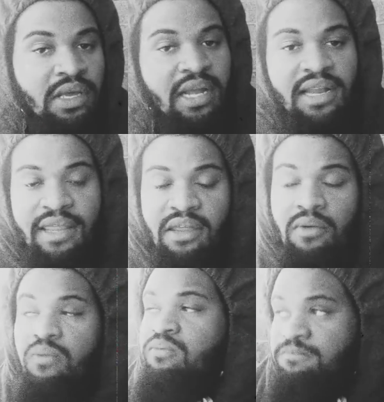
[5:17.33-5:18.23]

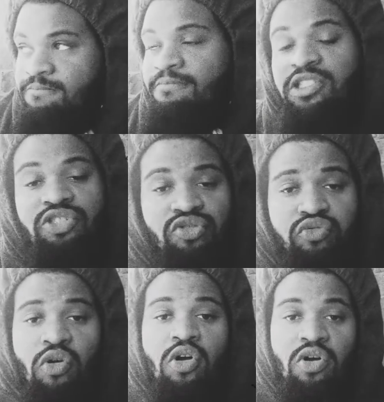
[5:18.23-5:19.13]
another
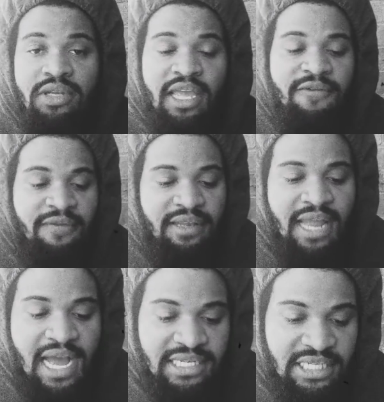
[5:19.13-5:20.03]
strong day for
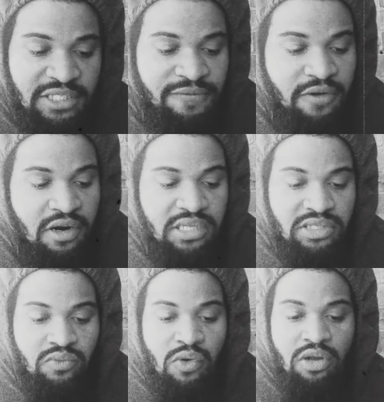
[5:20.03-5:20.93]
Najee as far as
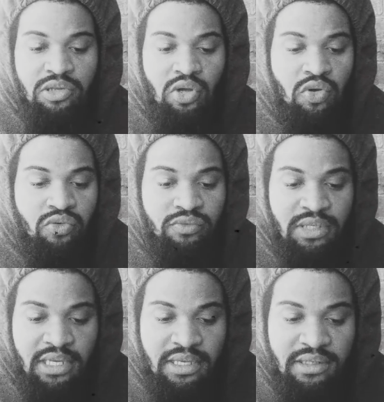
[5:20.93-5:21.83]
workload
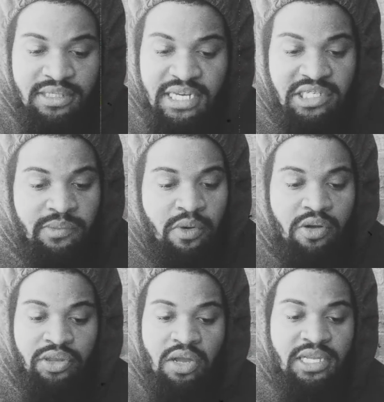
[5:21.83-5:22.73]
touched the
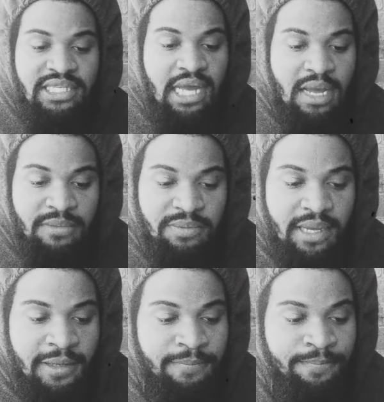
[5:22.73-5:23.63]
ball 30 times,
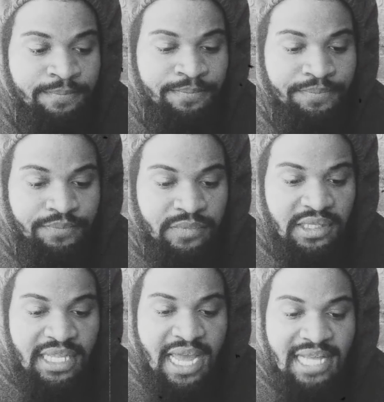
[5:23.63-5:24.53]
man.
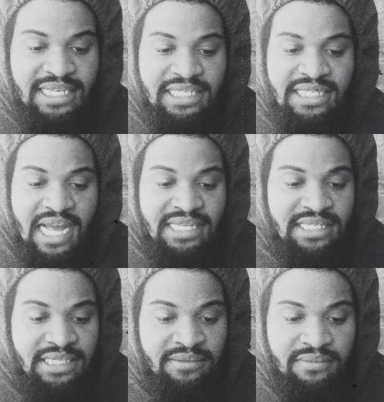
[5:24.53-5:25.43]
Diontae
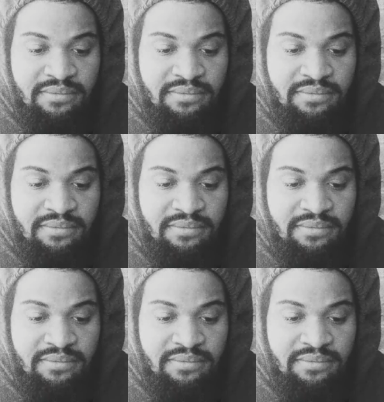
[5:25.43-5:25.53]
Johnson,